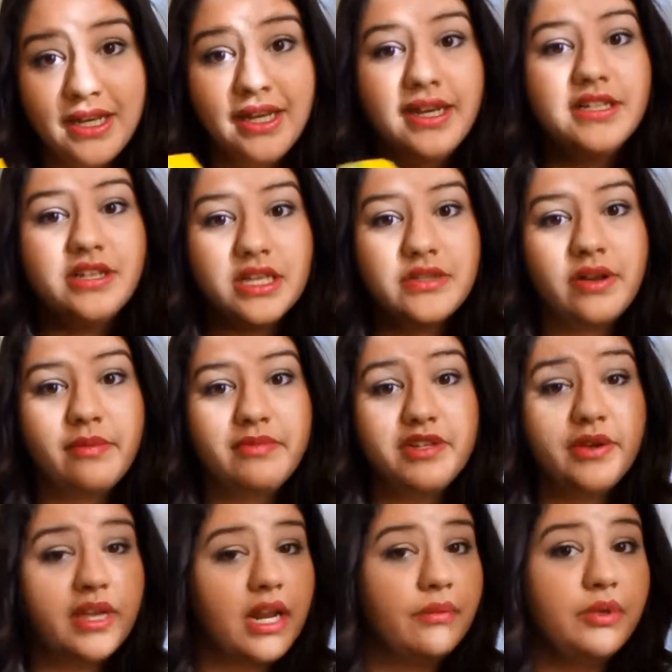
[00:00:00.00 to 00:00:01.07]
And so that's what I've been
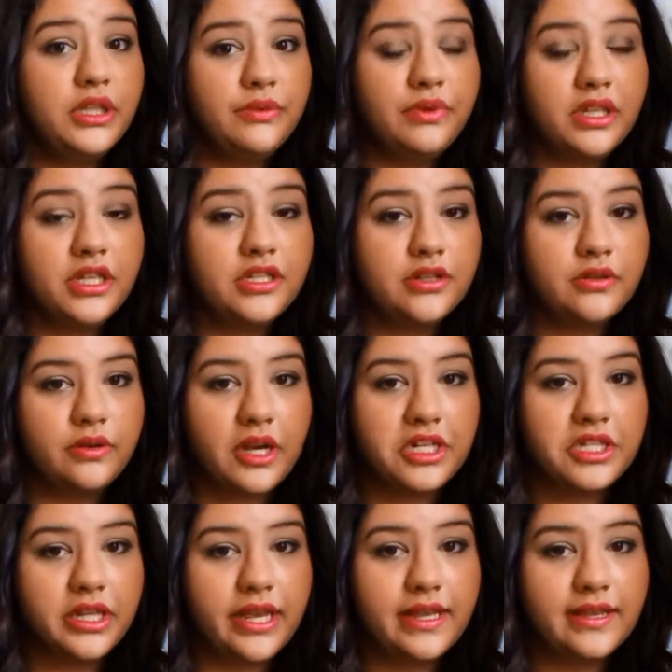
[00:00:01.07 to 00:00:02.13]
doing, and I really really do
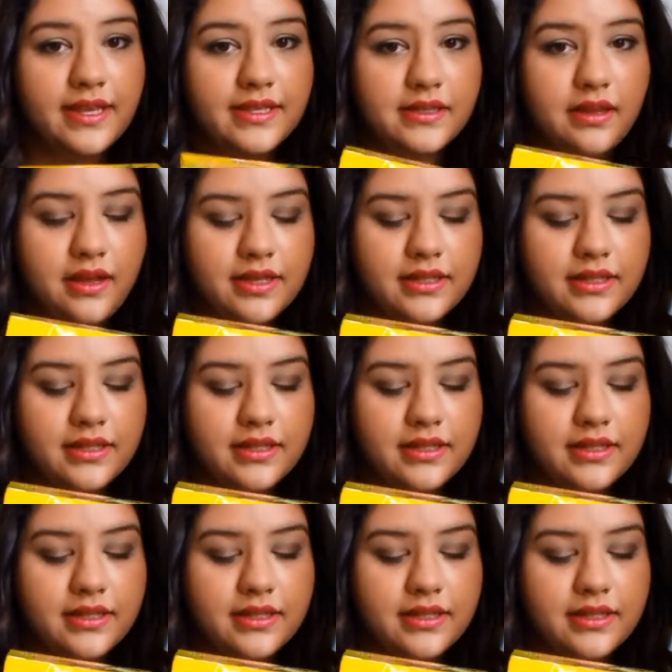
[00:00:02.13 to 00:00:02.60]
actually like this a lot,